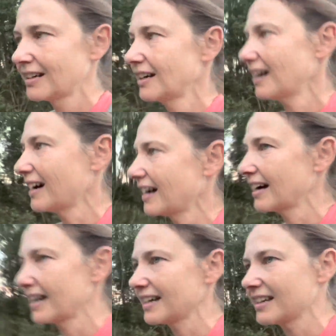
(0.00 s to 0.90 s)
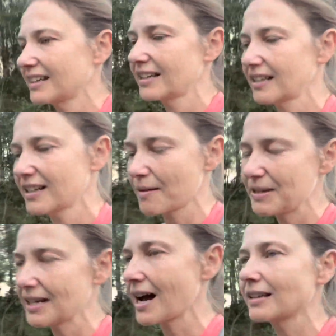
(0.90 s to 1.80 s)

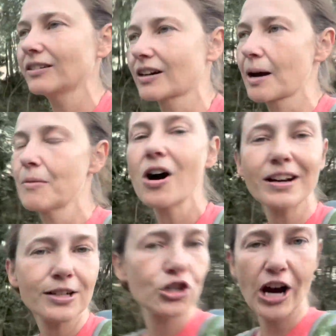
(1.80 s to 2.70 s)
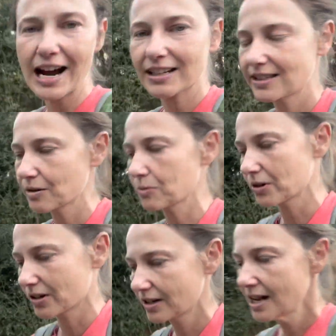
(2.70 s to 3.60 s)
I'm on a track. There
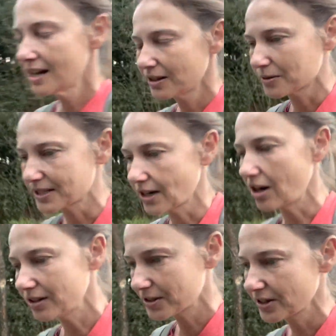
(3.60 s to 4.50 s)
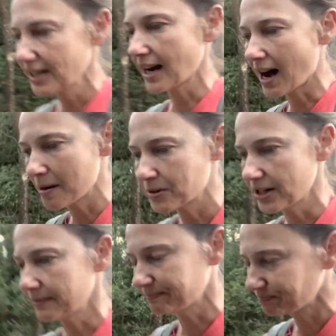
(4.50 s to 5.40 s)
was an alternate
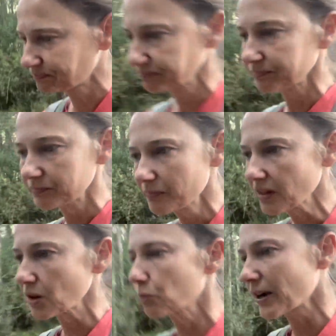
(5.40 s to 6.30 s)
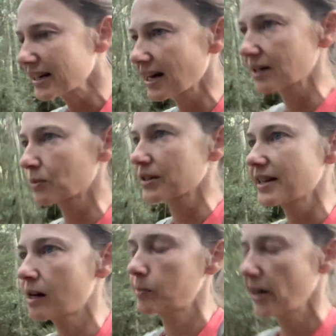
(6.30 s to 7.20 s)
option right kind of where the
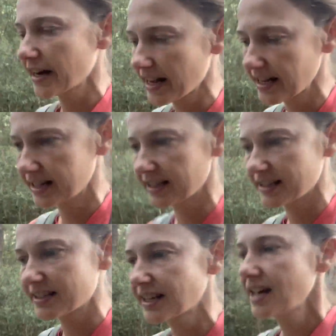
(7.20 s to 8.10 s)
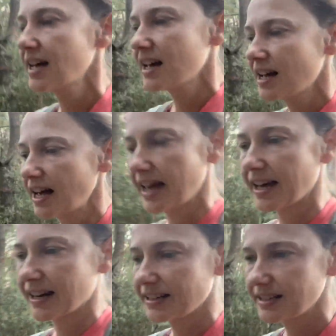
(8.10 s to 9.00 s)
Albergue is,
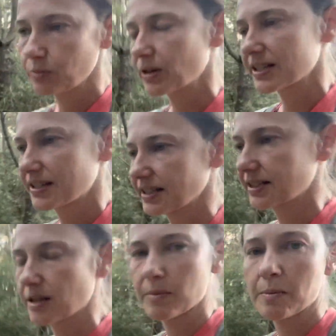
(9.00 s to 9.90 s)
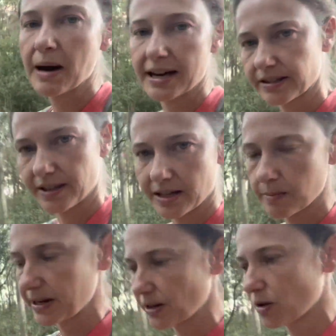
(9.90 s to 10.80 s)
and I did want to stick to the main path of the
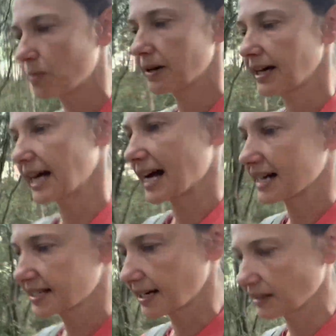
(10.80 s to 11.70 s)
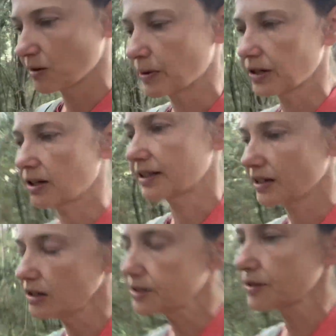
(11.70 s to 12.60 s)
Camino, but I accidentally went on the
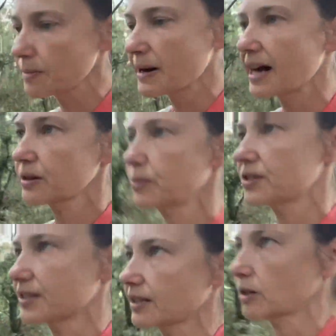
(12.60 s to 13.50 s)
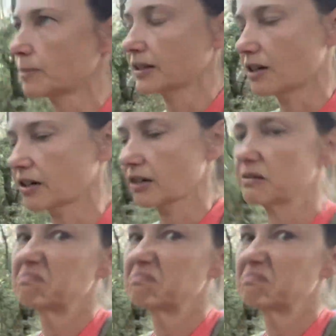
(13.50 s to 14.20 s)
alternate path, which is a little bit longer.